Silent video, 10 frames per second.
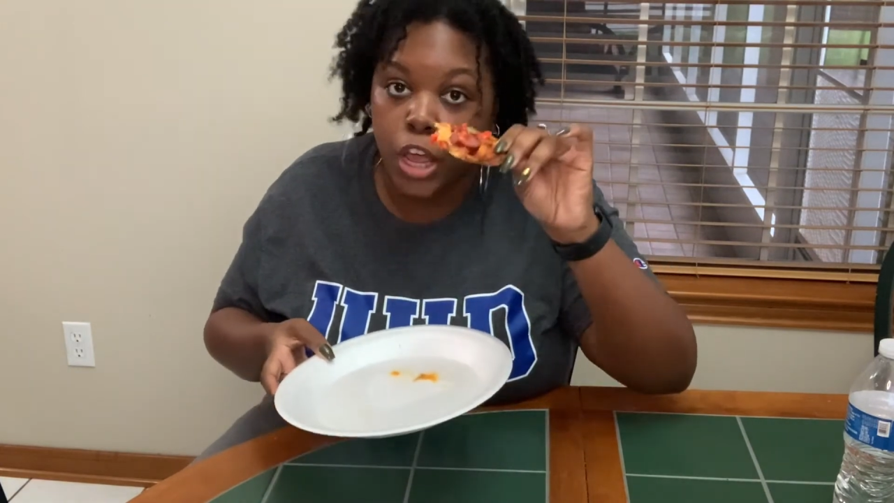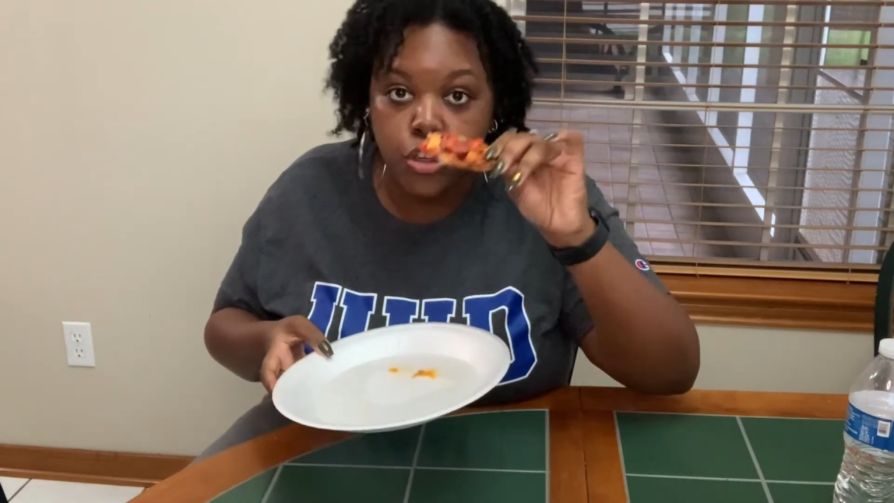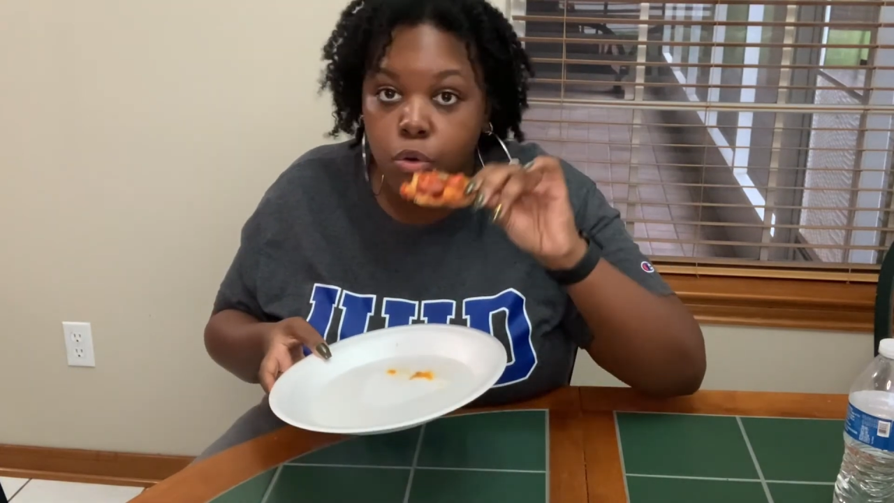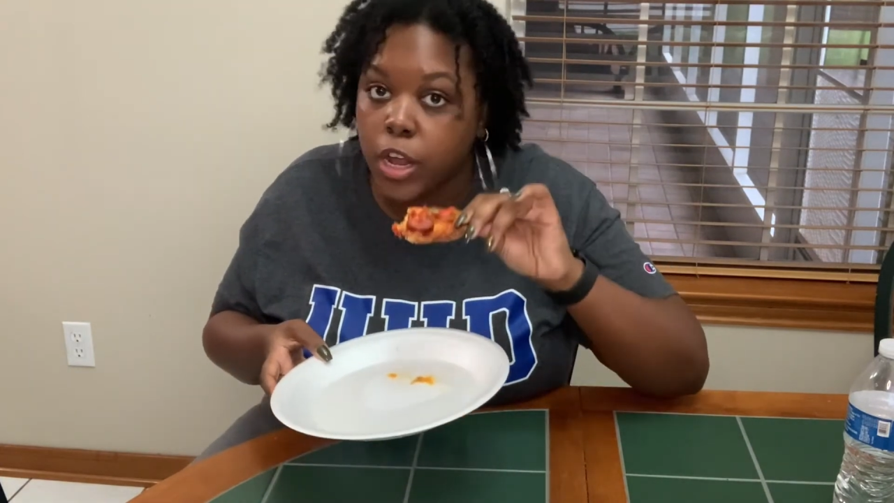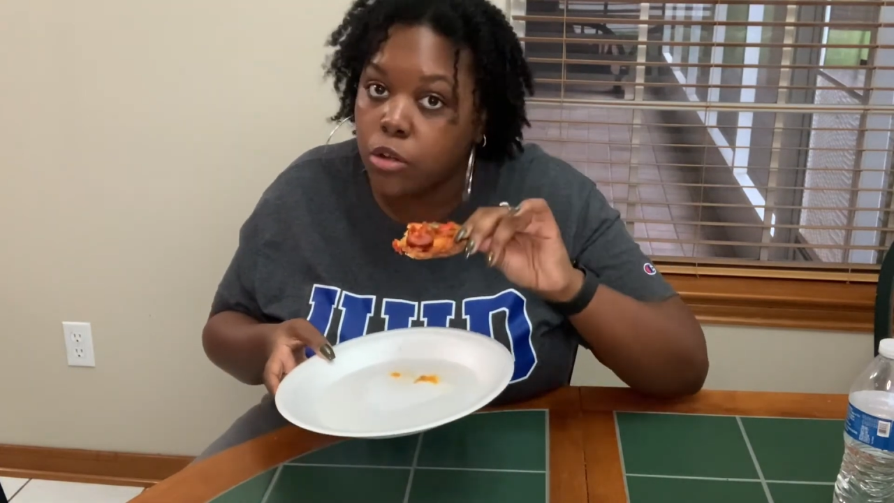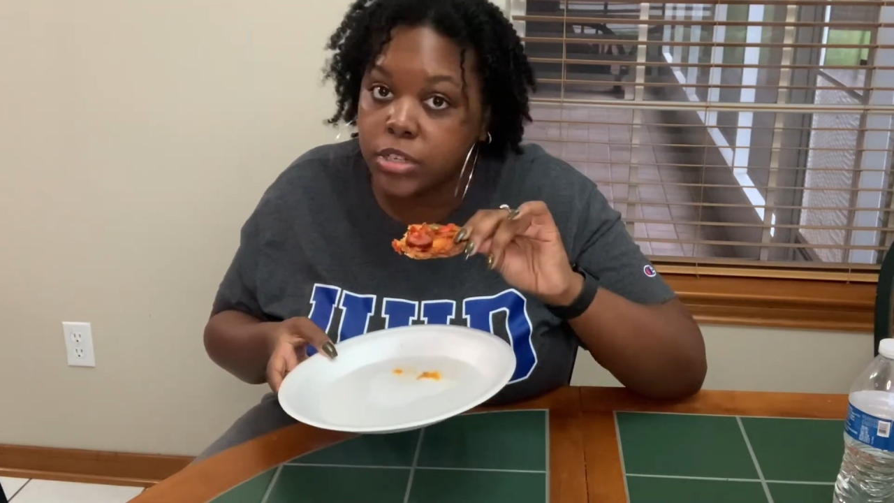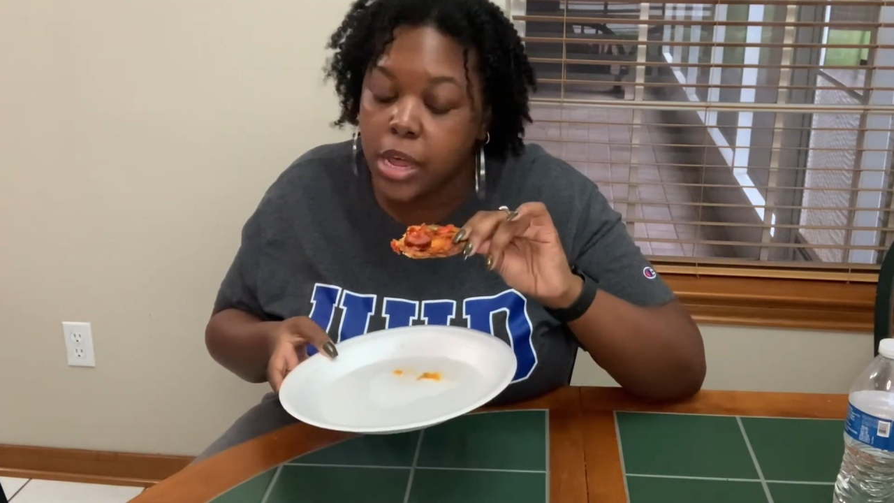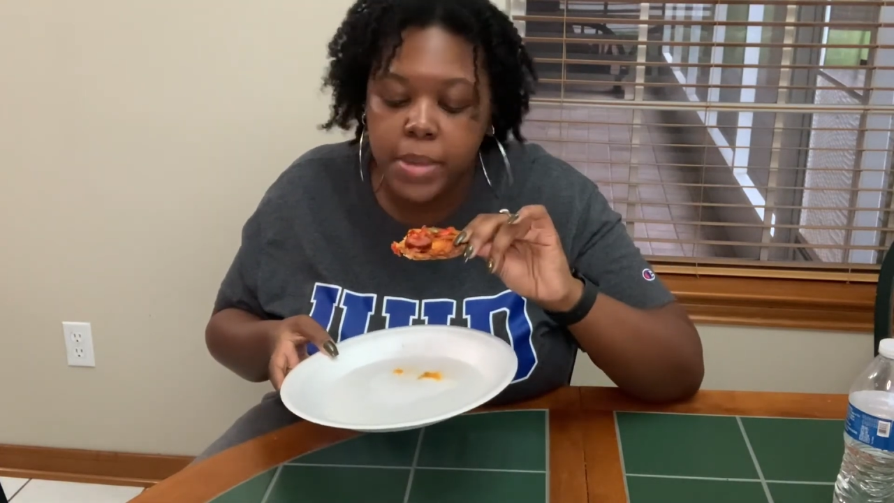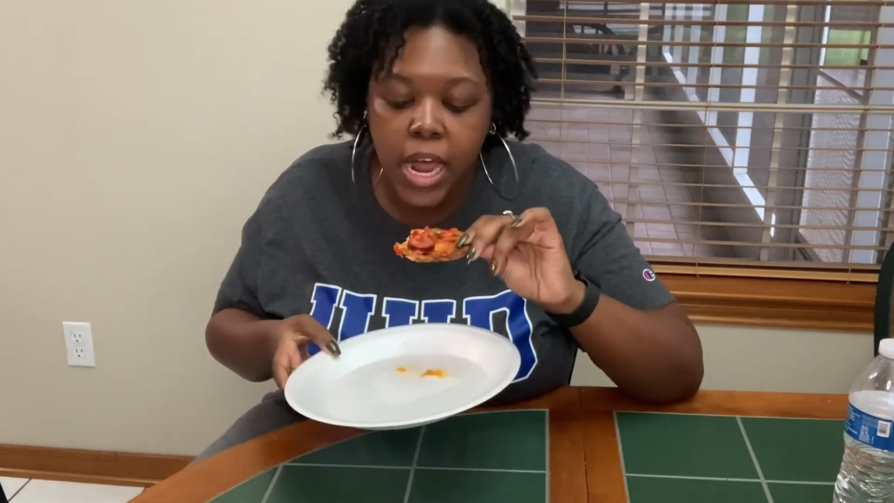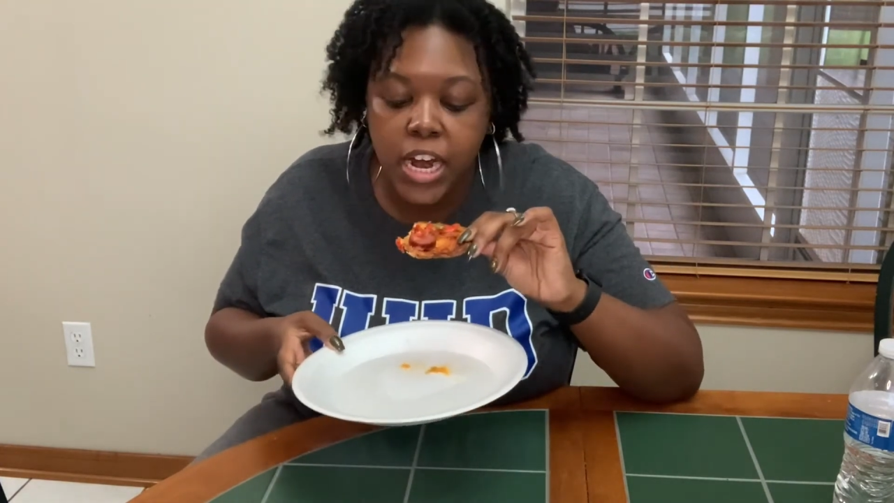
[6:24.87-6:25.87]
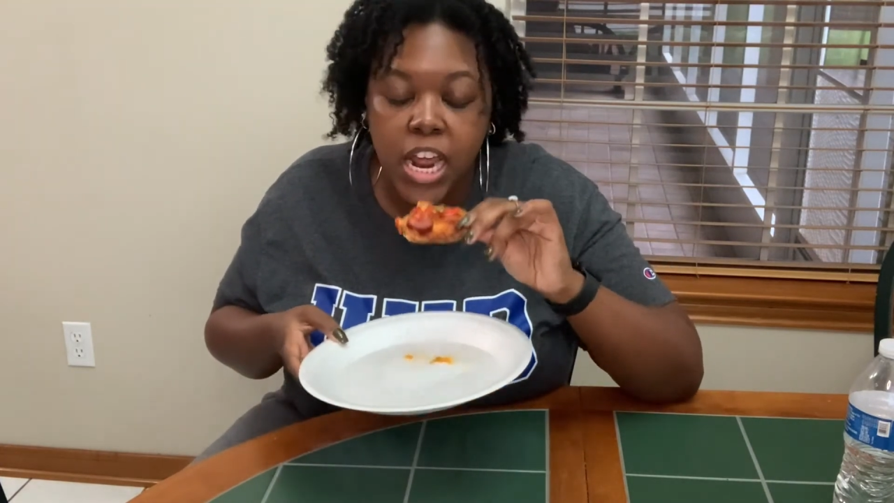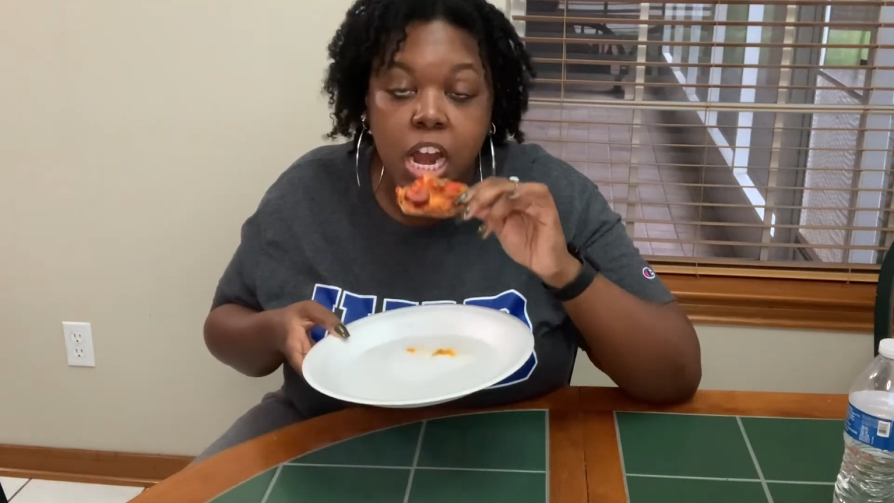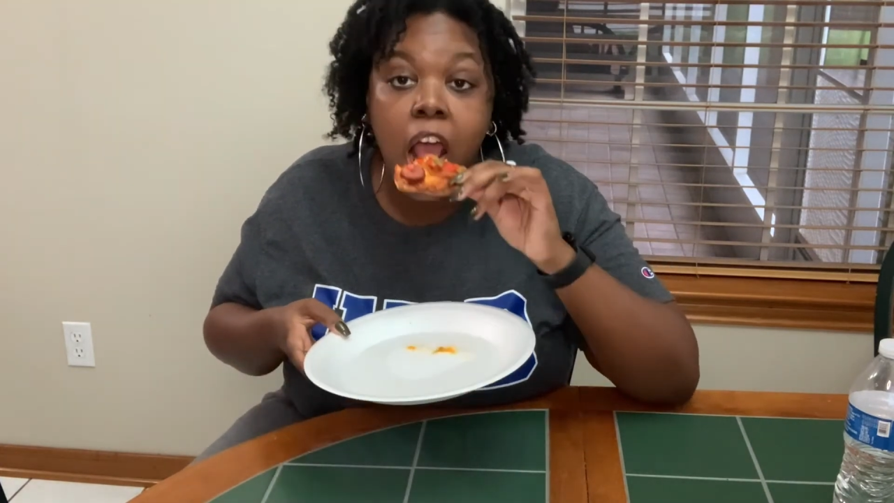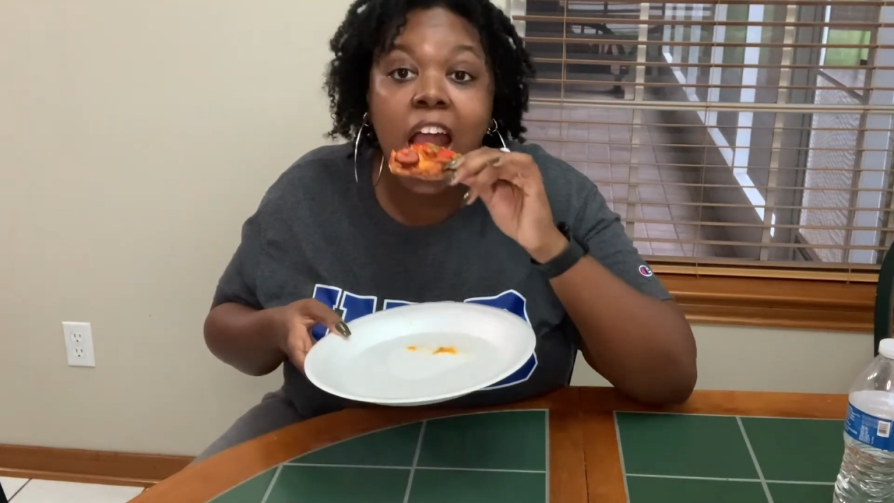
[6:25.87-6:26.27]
you ain't gonna tell me I didn't.